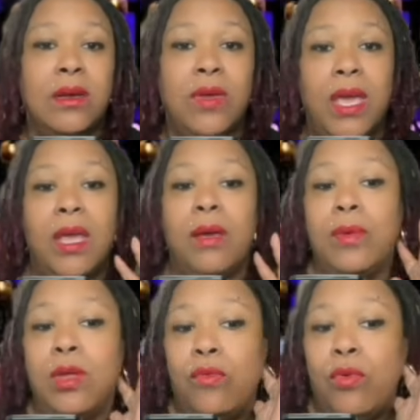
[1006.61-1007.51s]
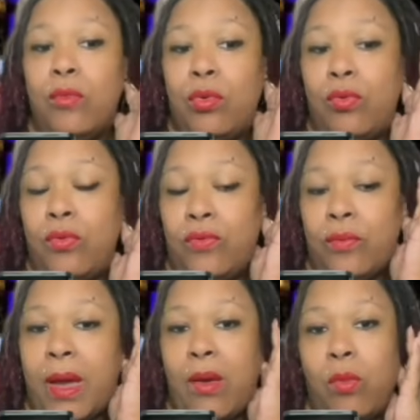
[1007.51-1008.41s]
okay, I'm going to remove
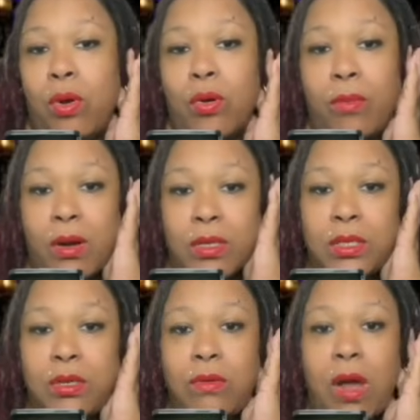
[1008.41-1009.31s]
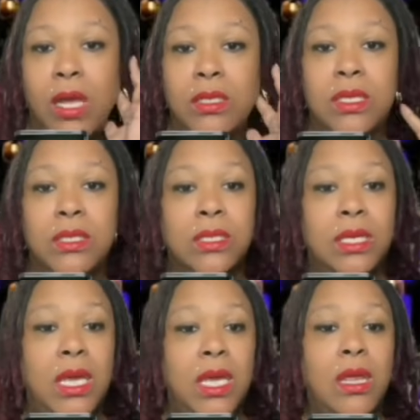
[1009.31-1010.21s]
my watermark so you guys can
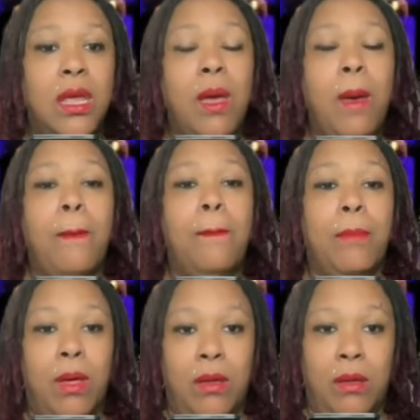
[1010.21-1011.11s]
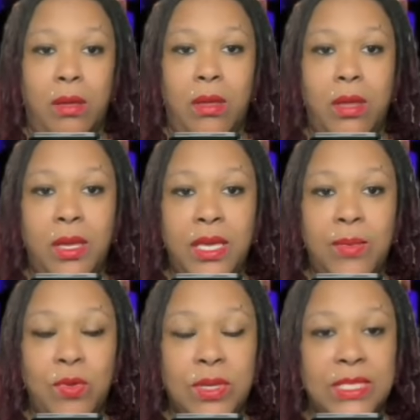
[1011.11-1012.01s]
see it. Give
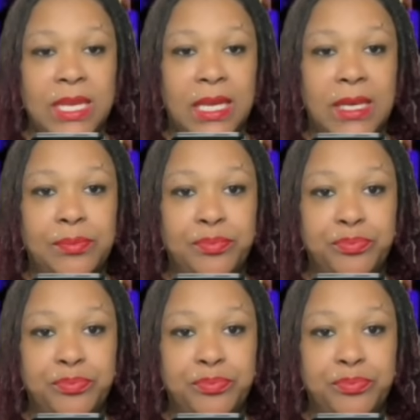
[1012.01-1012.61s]
me 1 second.